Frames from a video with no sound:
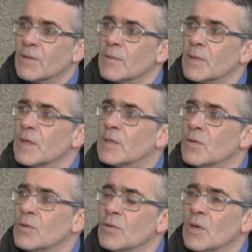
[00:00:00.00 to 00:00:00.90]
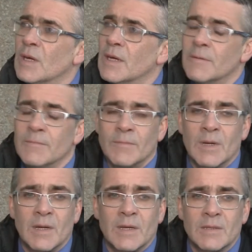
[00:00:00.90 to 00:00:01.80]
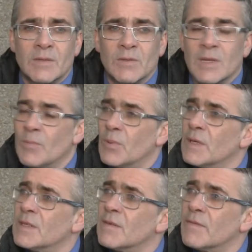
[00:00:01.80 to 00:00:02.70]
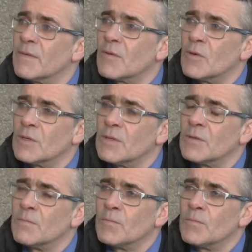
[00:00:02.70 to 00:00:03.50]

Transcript: Ultimately, 2 set plays have cost us.